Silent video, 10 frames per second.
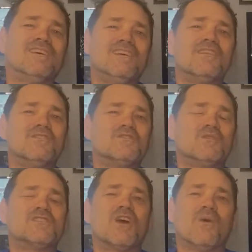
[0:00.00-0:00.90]
He knows
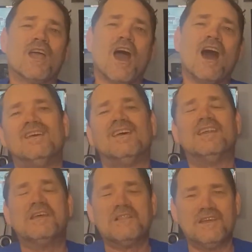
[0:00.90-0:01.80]
what's going on. And
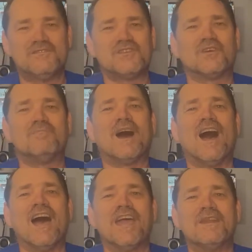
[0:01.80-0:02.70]
he leaves her
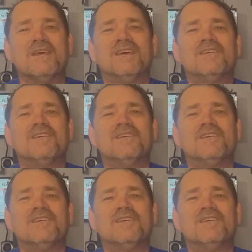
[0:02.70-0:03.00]
behind,